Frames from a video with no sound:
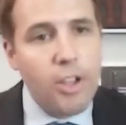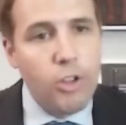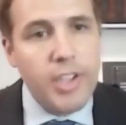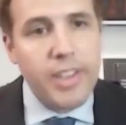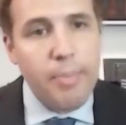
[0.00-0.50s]
a
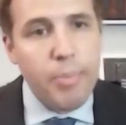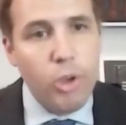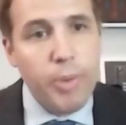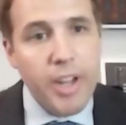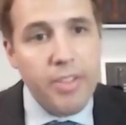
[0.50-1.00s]
look at that
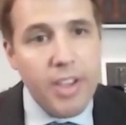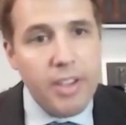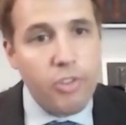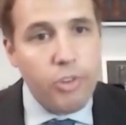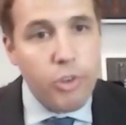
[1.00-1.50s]
bill, but I think
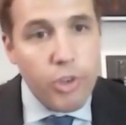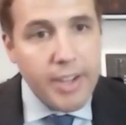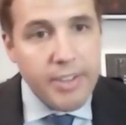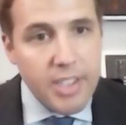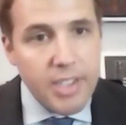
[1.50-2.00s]
it's a good
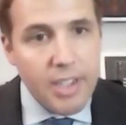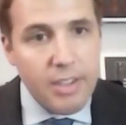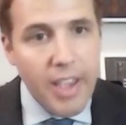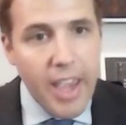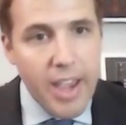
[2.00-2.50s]

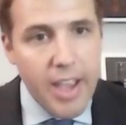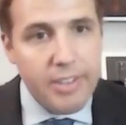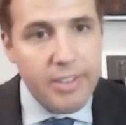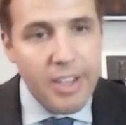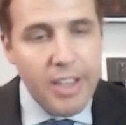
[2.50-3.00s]
idea.
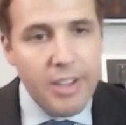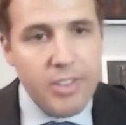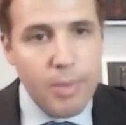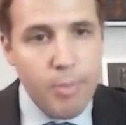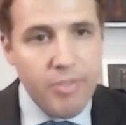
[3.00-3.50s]
And
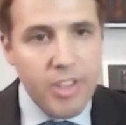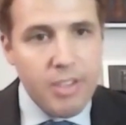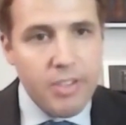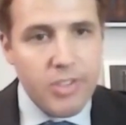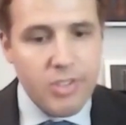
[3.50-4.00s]
some of
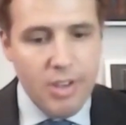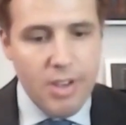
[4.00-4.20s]
these,